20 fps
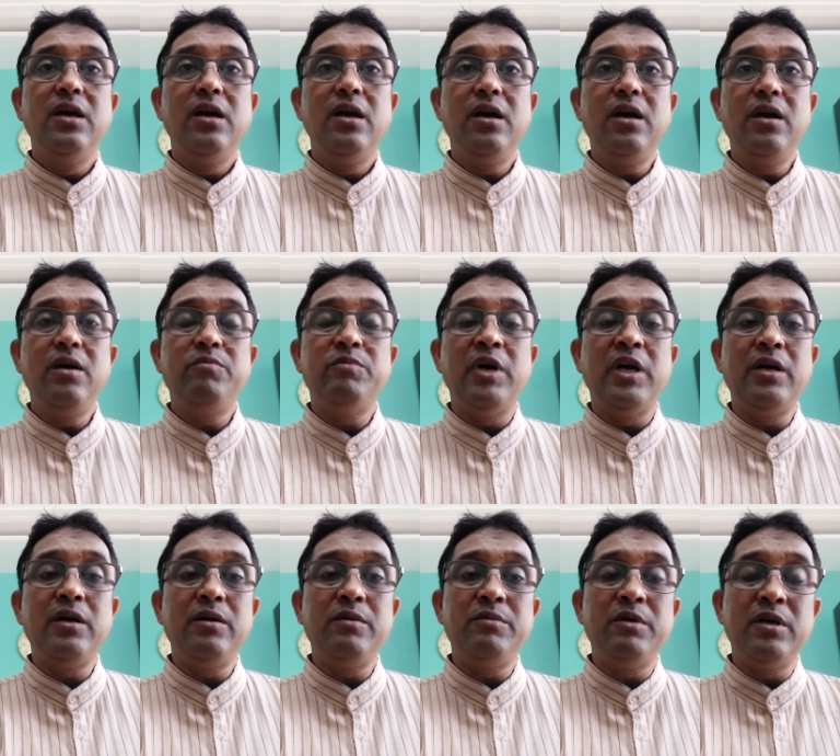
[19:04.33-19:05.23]

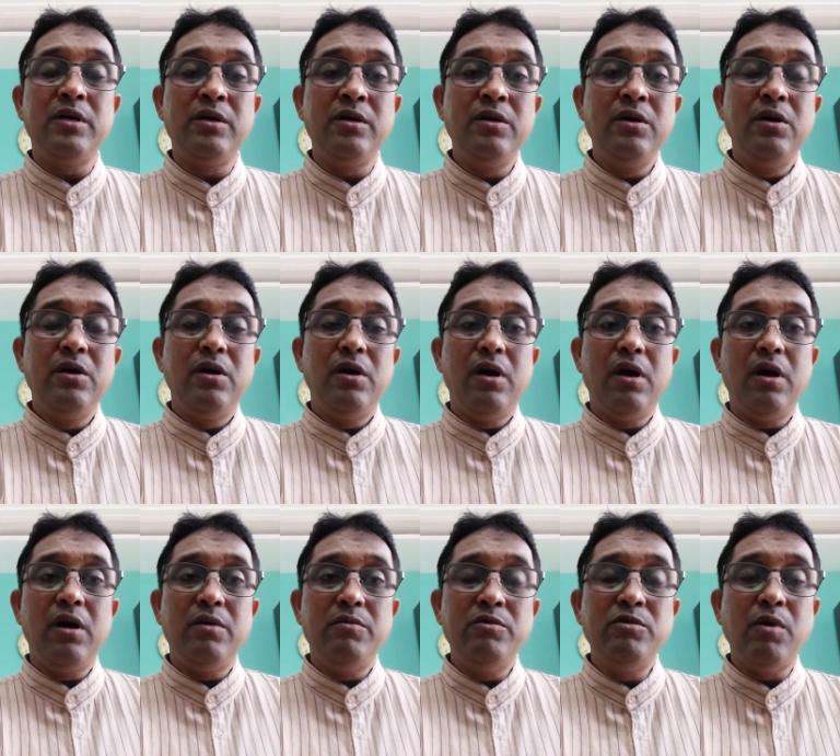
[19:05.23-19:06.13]

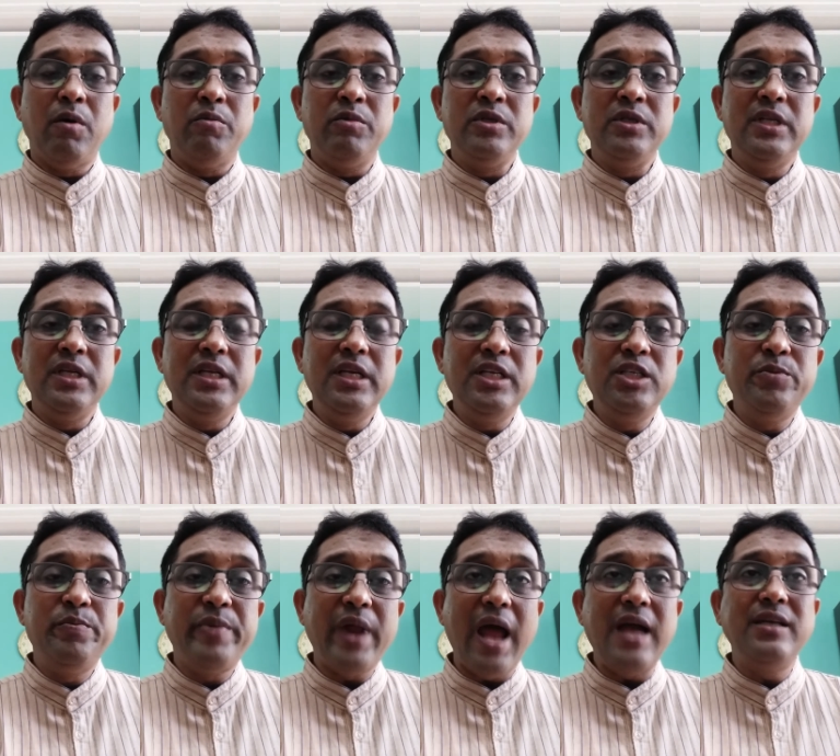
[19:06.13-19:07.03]
the
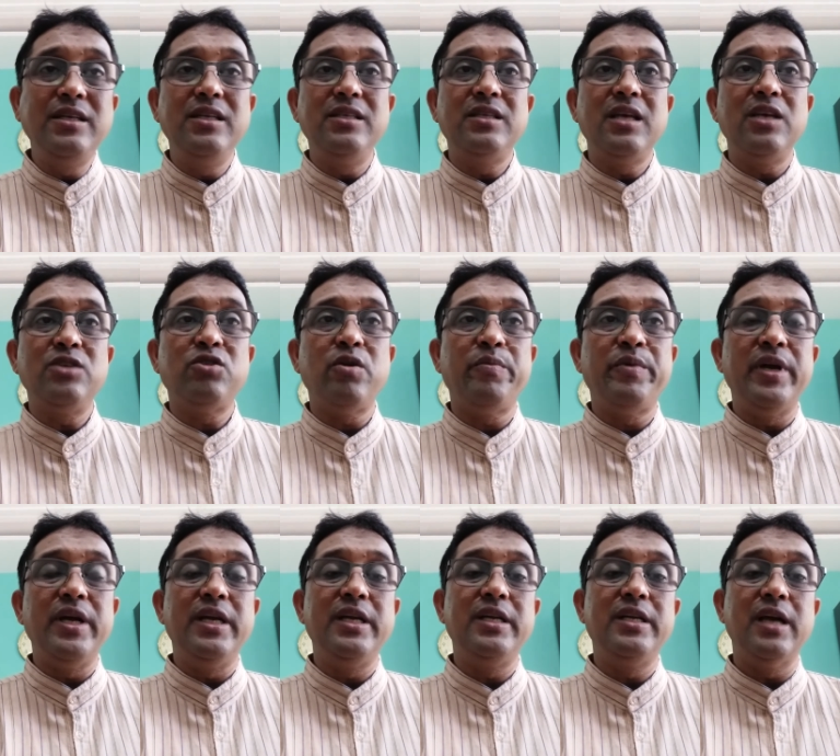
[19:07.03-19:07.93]
rich practices of
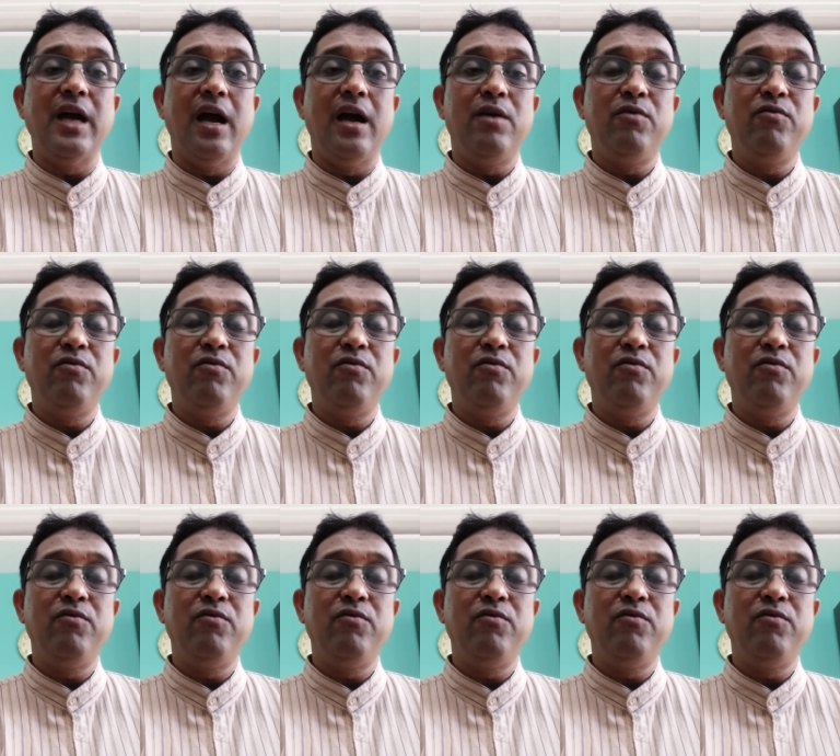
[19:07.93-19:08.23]
India.